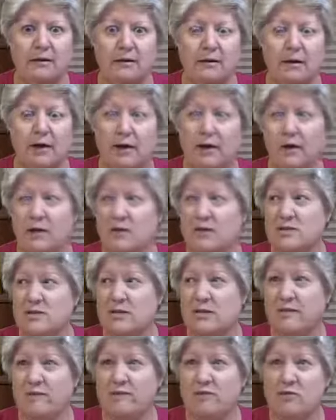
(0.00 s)
I know it goes
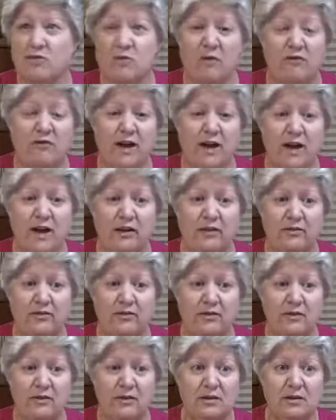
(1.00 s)
like 4 or 5.
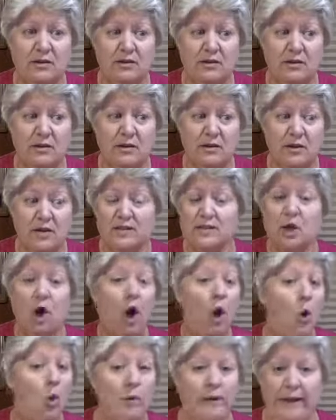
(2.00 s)
It's a
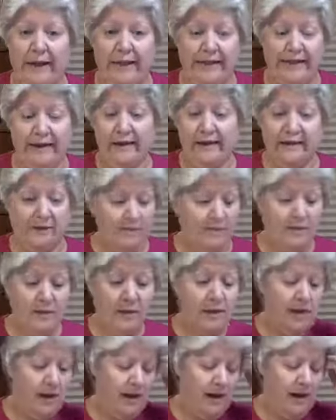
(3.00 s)
whole day thing.
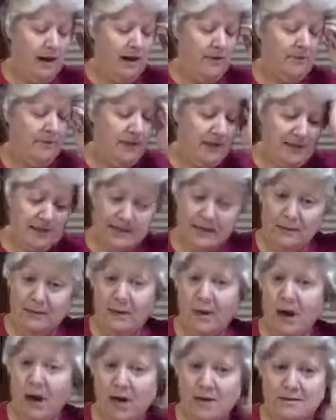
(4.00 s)
It's going to
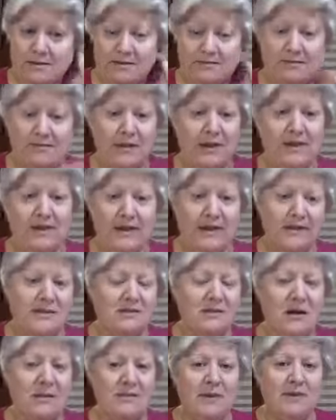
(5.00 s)
be awesome. The last
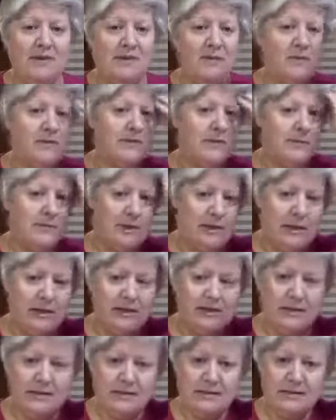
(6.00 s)
time they did something like
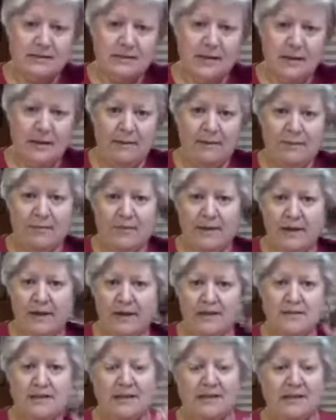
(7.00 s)
this that I
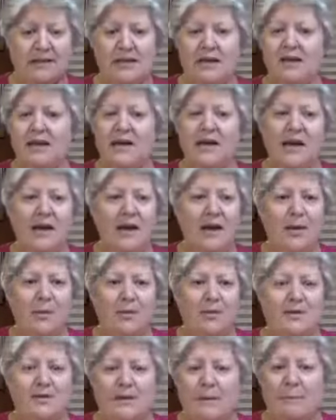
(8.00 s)
attended, it
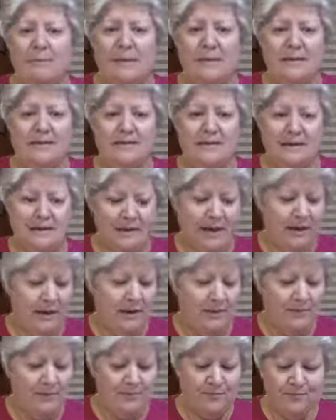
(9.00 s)
was amazing.
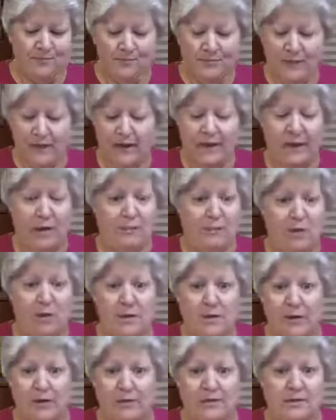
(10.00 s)
I came away
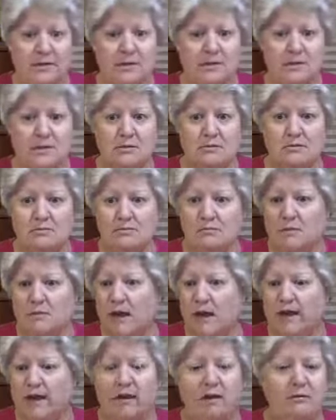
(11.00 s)
with, I
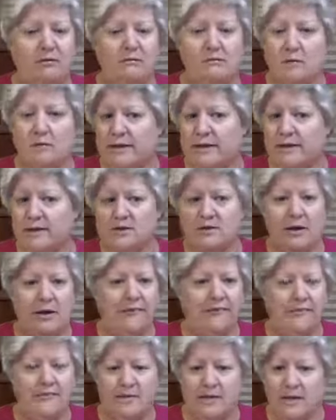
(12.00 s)
got writer's cramp
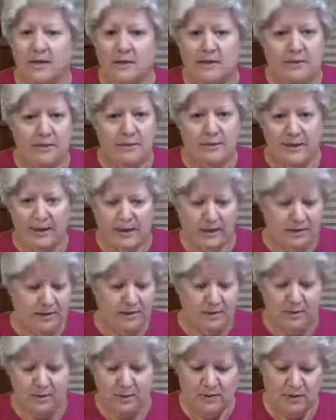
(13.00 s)
from taking so many notes.
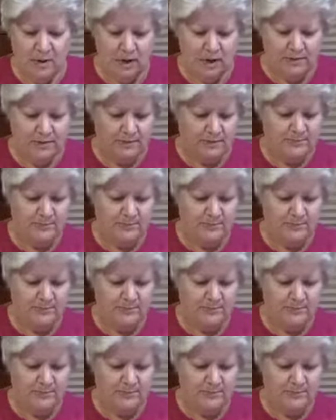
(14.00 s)
It was awesome.